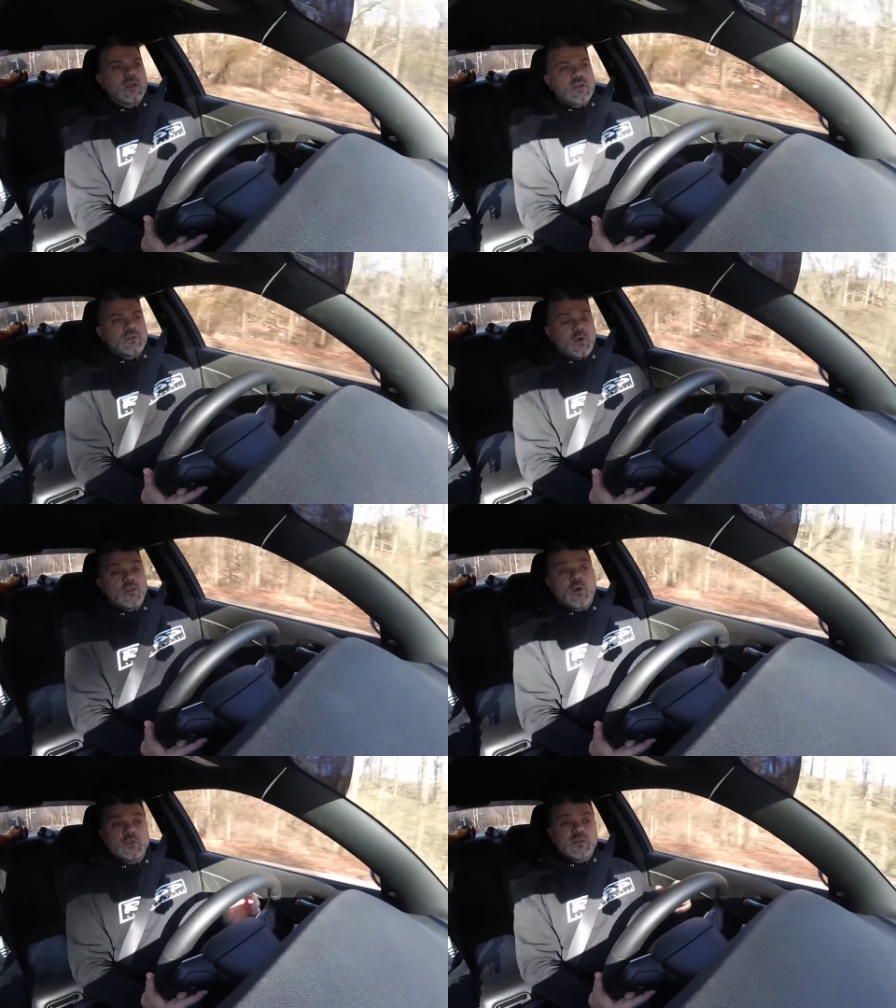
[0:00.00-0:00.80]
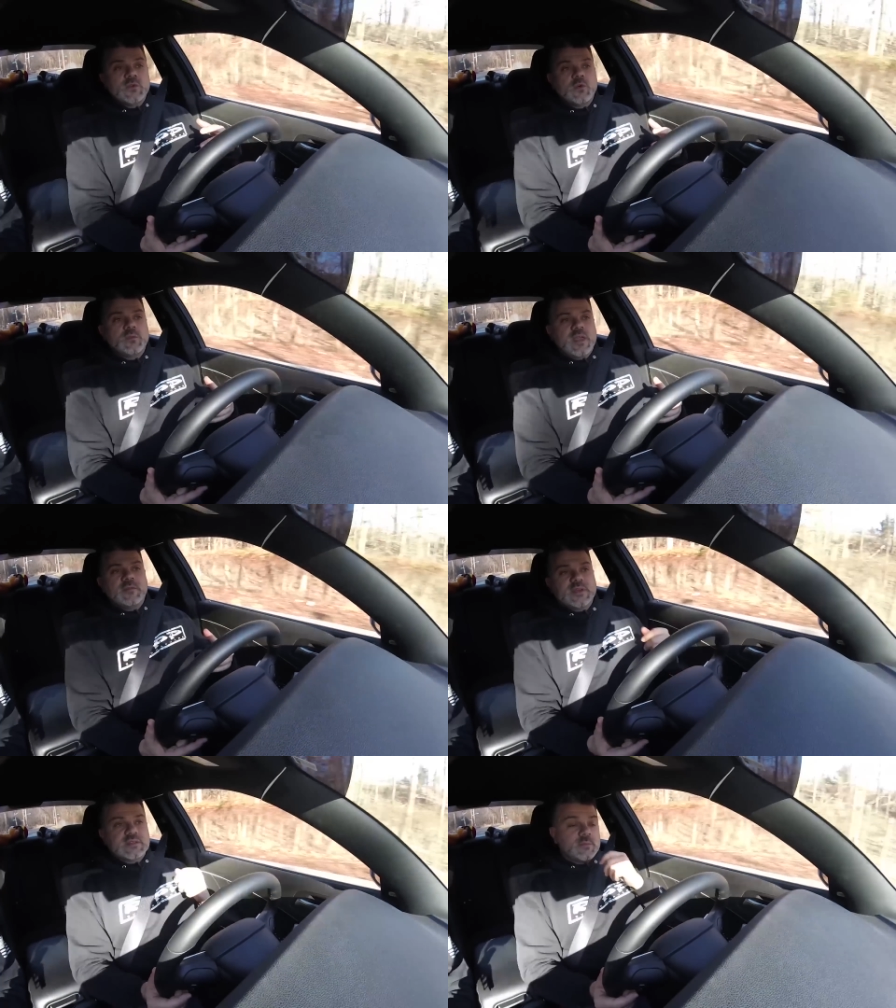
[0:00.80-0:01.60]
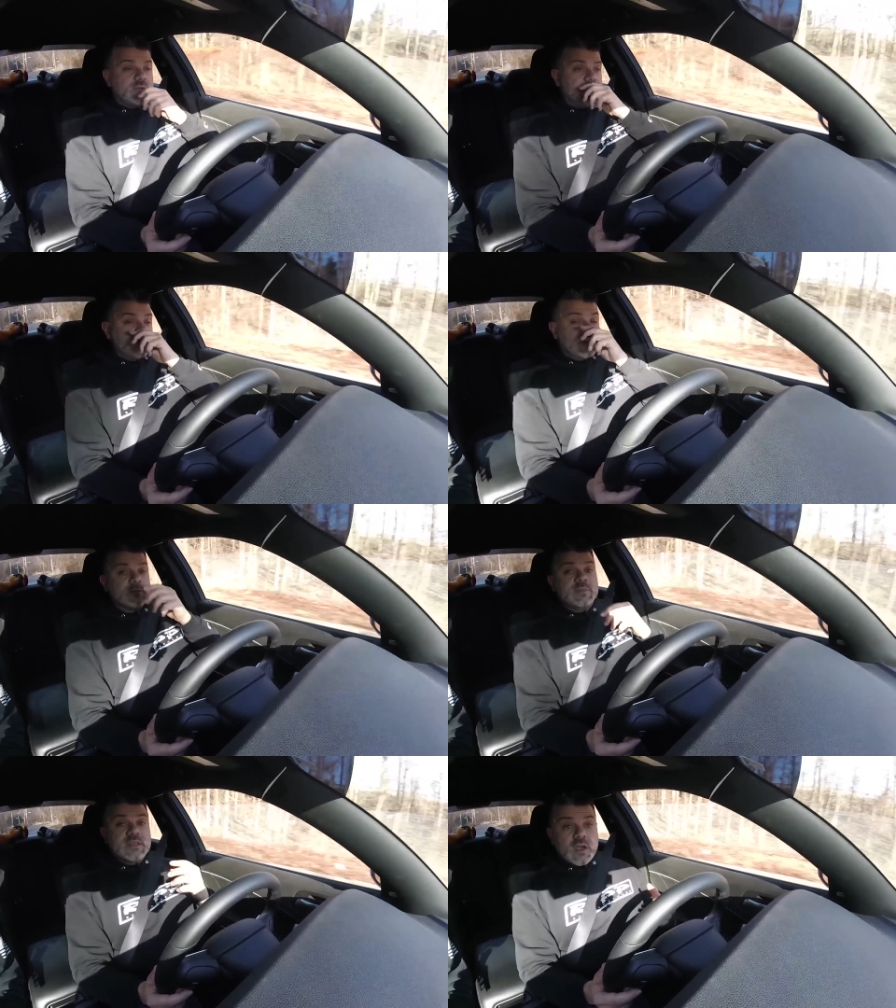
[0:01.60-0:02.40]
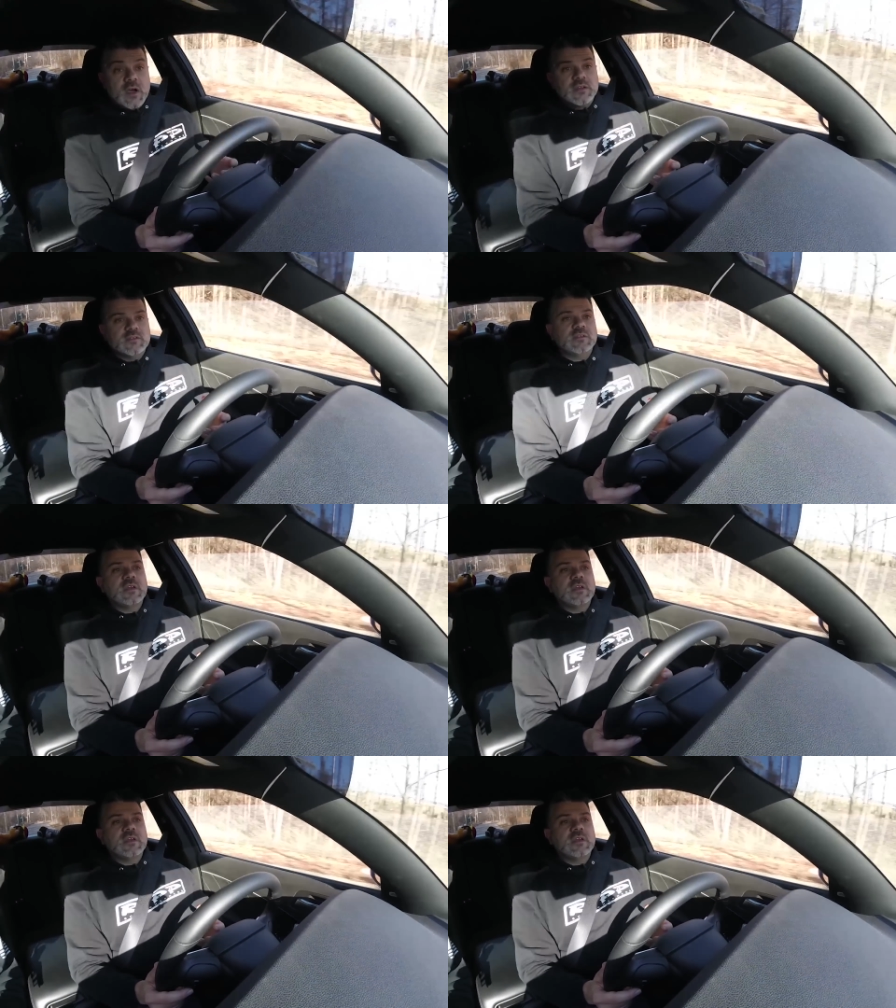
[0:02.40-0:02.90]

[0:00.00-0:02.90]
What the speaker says: So those of you who may have picked up a V6 because